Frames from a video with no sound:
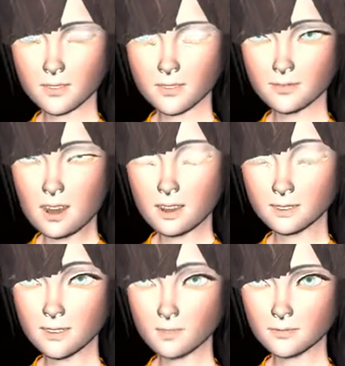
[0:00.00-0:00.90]

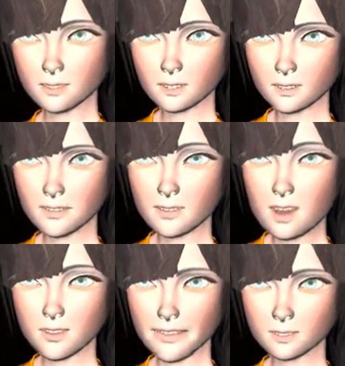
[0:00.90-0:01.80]
According to the
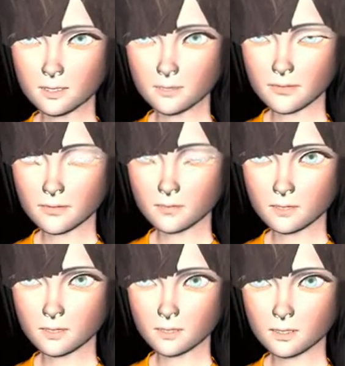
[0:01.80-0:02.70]
Hindustan Times,
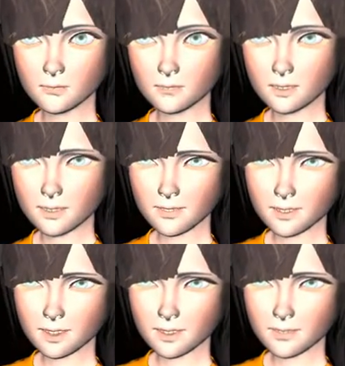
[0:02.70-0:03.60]
MPs
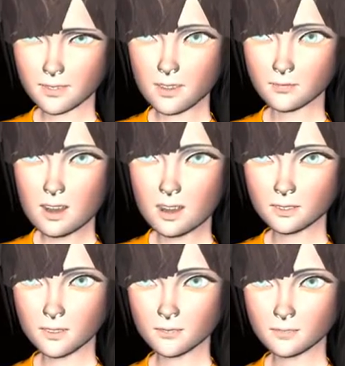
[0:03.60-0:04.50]
in the House of
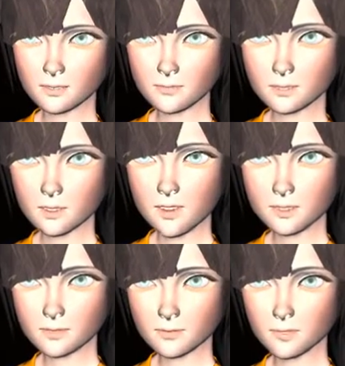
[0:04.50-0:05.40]
Commons raised on
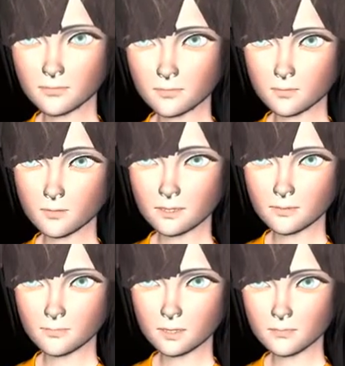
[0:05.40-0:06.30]
Tuesday
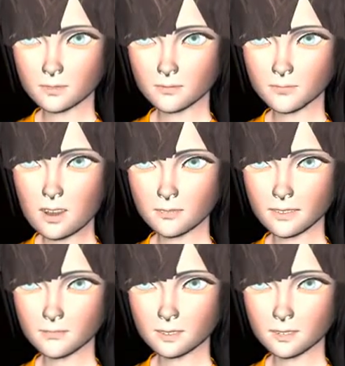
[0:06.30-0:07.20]
serious concerns on the
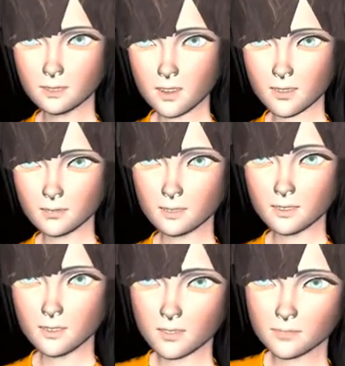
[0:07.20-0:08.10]
situation in
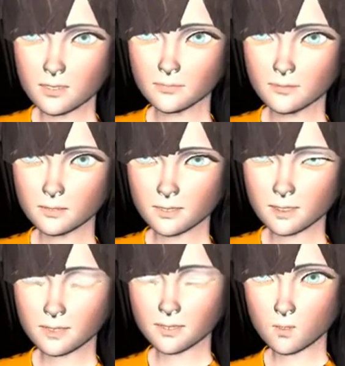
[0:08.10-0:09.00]
occupied
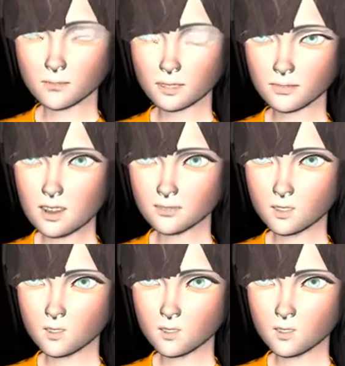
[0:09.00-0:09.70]
Valley after New Delhi